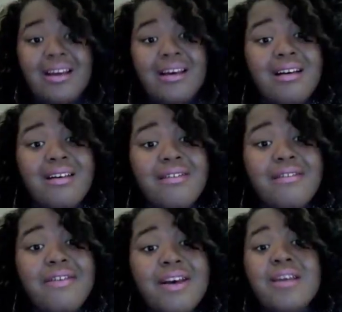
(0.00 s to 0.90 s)
I
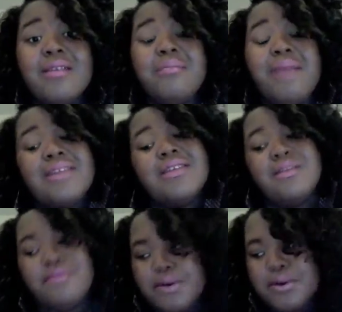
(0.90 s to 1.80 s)
love
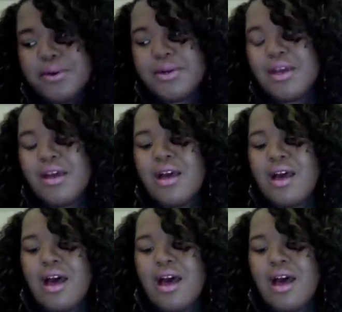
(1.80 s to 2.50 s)
Mexican food.